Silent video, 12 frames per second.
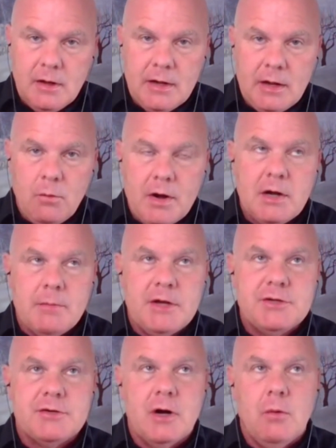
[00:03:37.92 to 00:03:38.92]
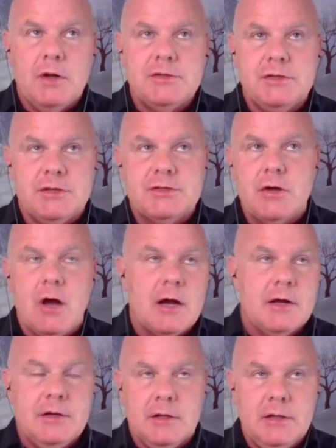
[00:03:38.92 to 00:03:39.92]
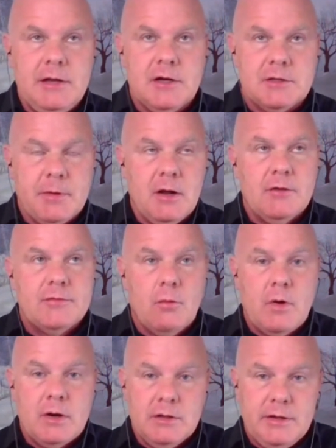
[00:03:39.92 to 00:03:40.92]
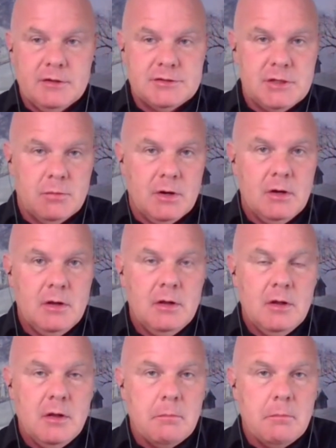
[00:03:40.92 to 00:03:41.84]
And I wanted to make sure I wasn't just talking to leaders, but I also wanted leaders that were